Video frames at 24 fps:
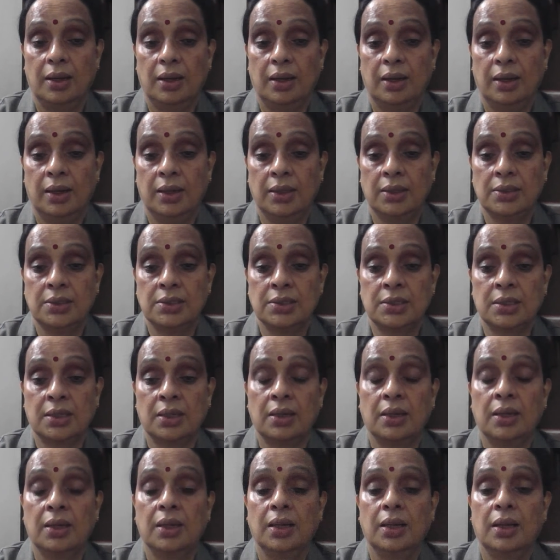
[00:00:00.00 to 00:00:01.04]
and
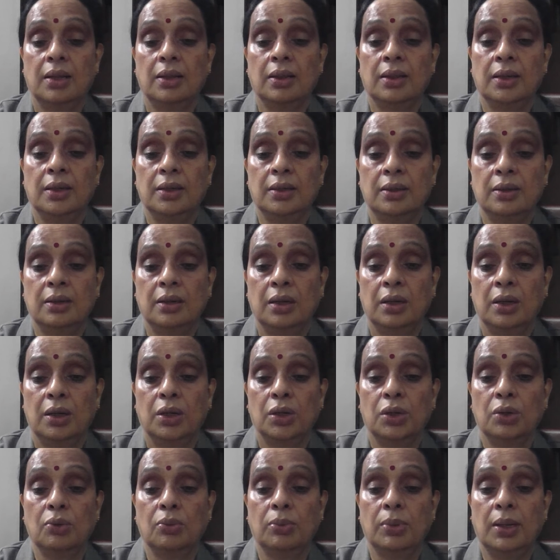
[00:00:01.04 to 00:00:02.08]
then
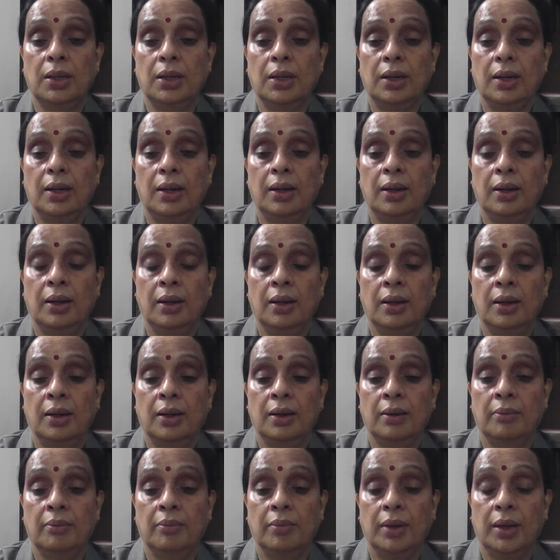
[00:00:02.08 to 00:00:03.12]
you will
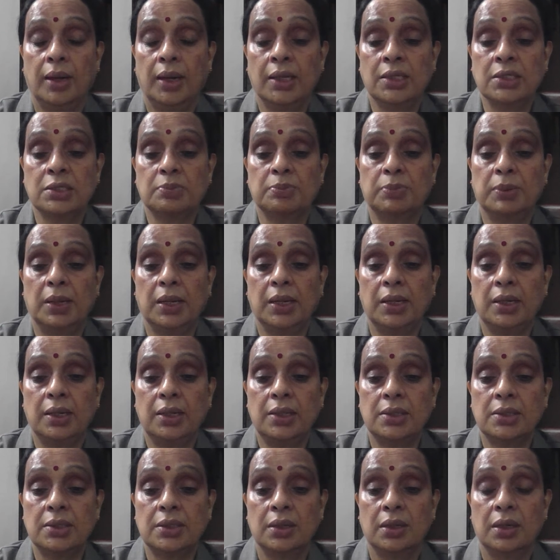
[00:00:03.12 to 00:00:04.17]
explain
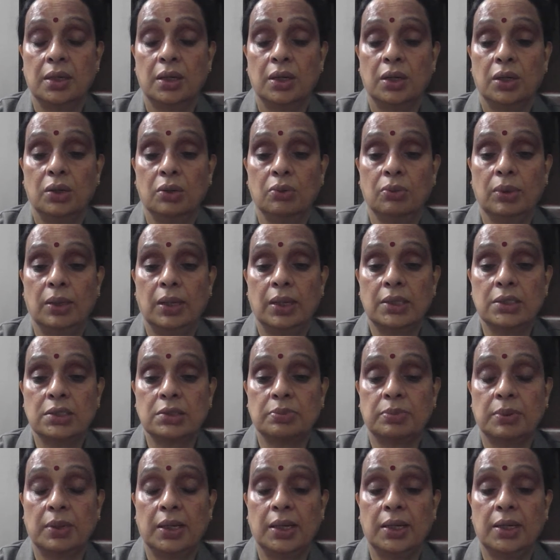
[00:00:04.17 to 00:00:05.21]
it. You will
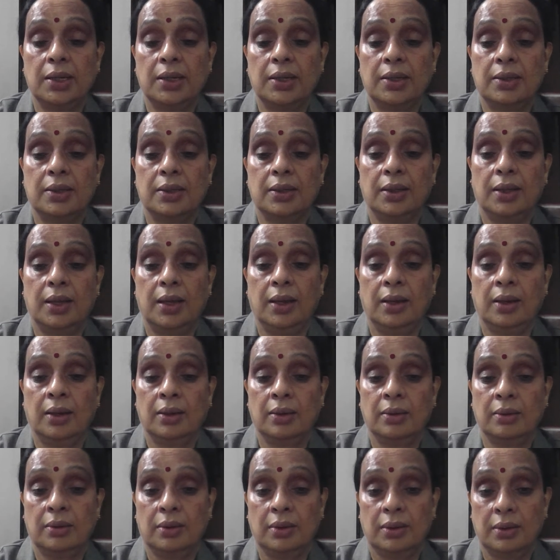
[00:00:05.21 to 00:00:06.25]
explain it
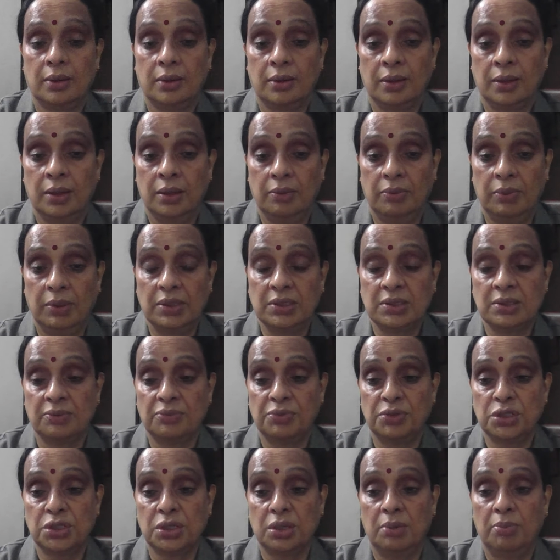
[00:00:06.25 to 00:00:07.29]
giving
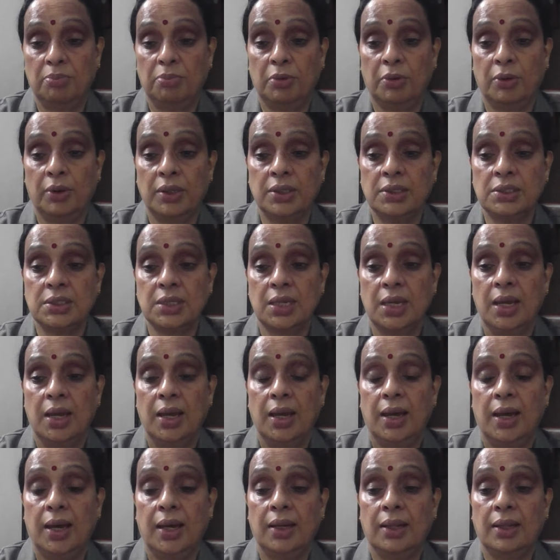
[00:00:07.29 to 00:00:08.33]
sufficient points,
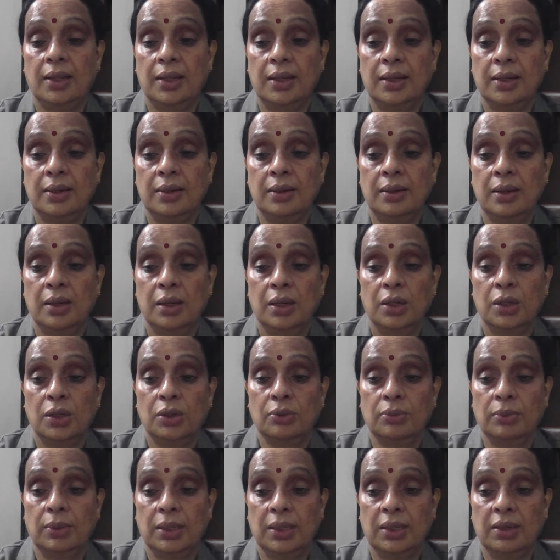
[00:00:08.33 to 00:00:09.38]
and then you
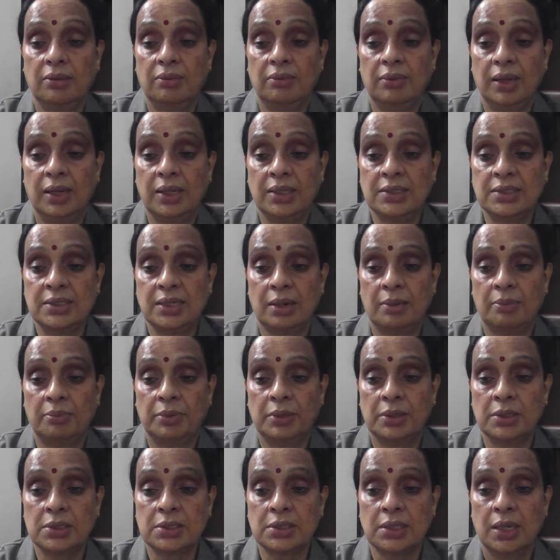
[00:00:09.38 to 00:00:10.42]
will give
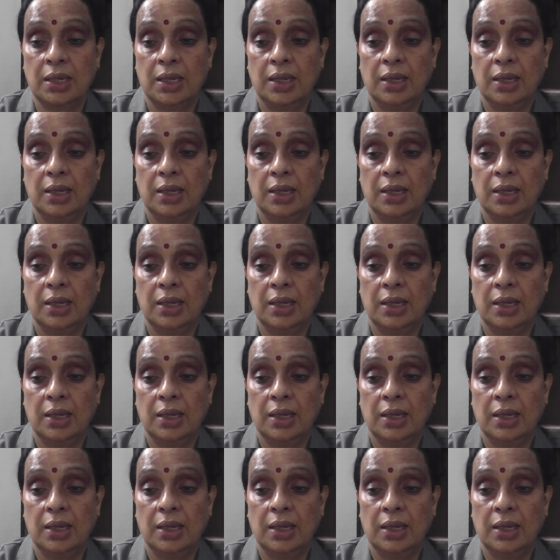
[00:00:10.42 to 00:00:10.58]
examples.